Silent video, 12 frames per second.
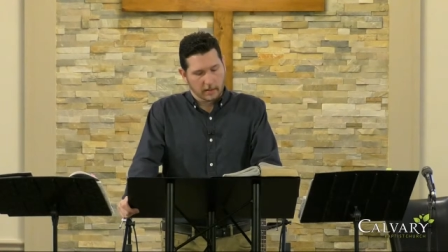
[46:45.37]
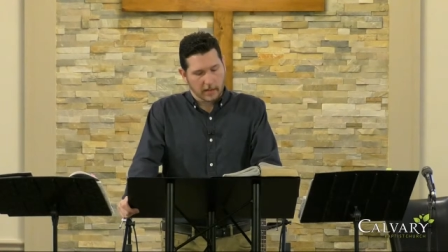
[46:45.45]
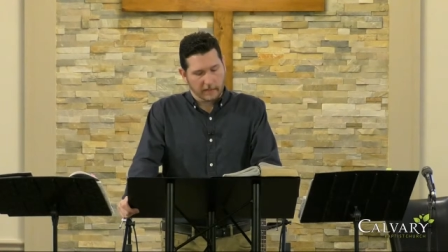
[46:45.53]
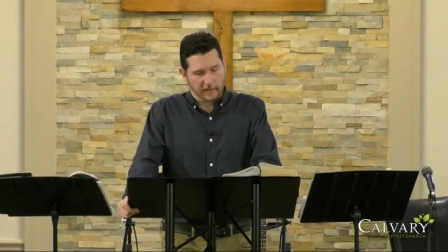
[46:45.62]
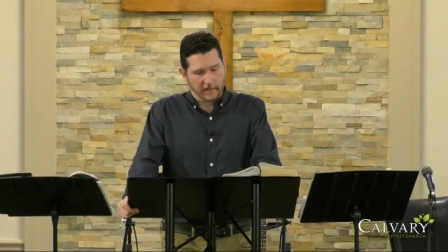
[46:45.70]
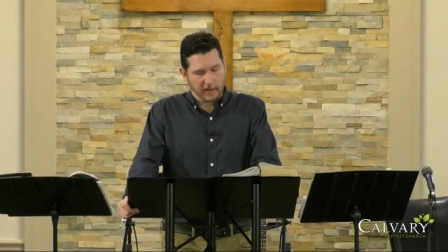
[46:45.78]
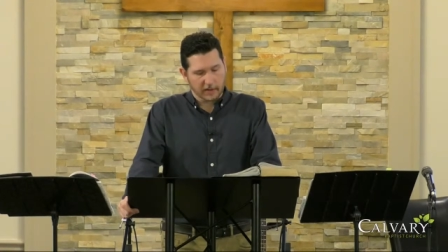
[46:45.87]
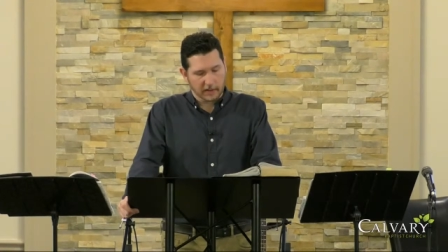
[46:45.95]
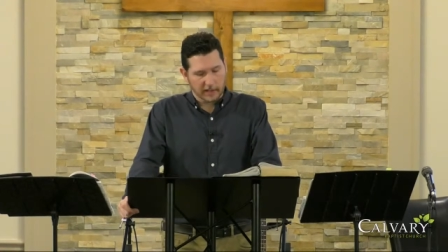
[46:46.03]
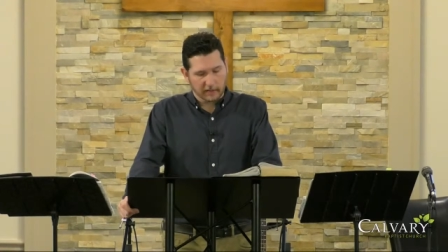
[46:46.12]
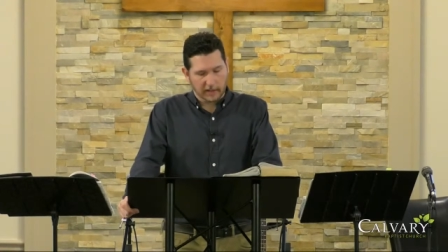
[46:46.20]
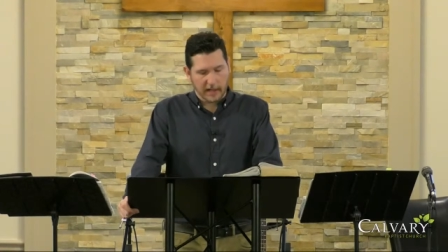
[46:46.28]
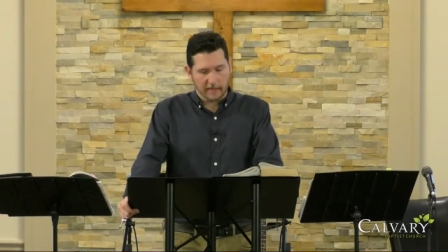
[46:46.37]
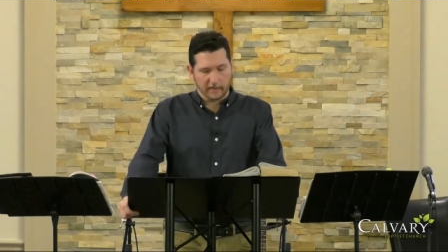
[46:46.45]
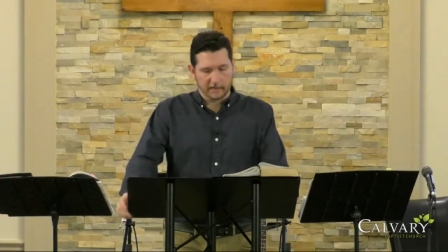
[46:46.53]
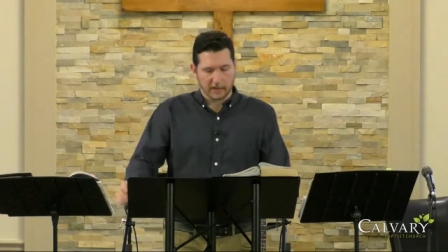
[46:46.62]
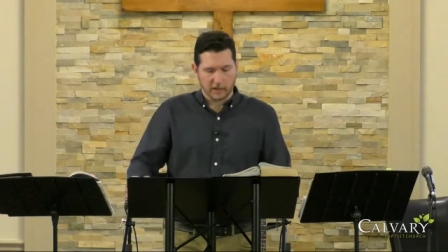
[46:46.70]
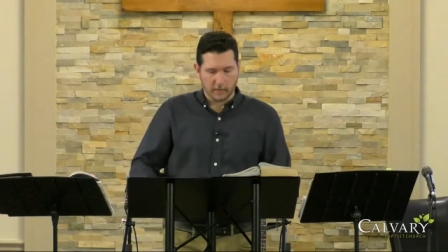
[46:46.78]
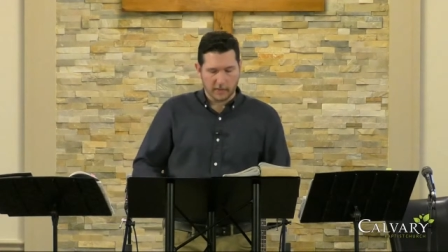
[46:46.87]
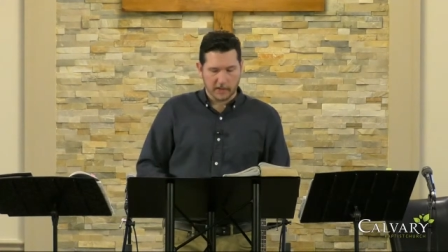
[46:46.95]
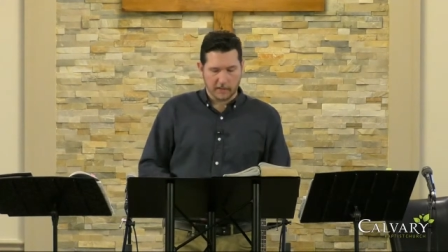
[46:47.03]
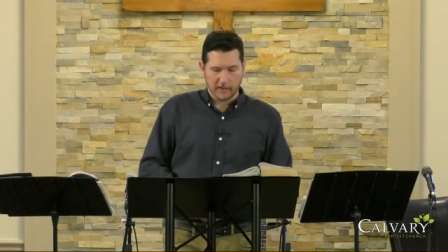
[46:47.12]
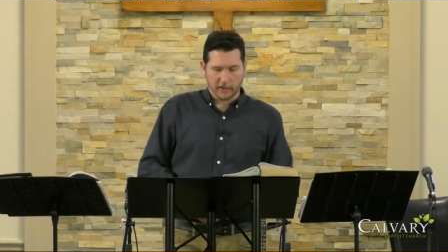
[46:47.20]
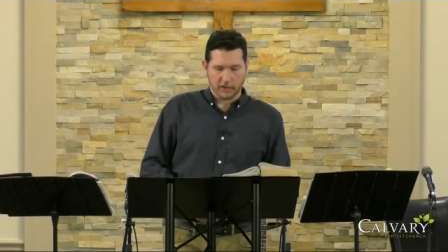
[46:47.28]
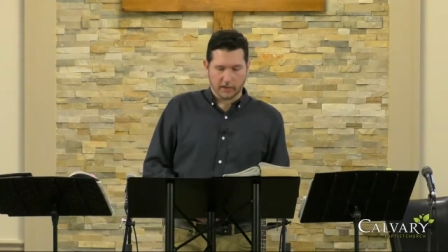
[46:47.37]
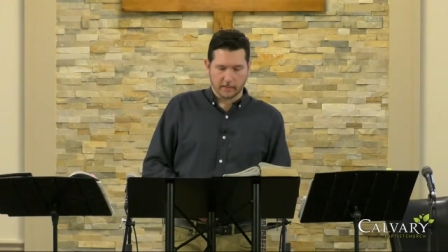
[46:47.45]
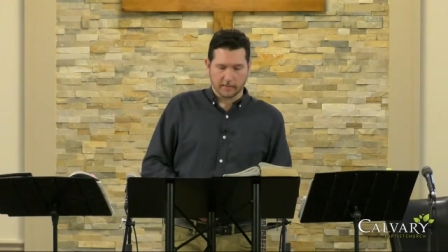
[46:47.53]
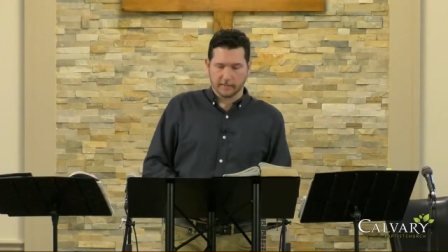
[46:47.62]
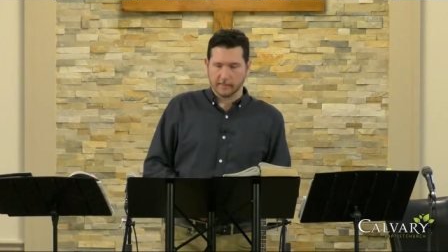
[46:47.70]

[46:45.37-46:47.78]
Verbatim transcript: Have you failed to live a life of determined conviction,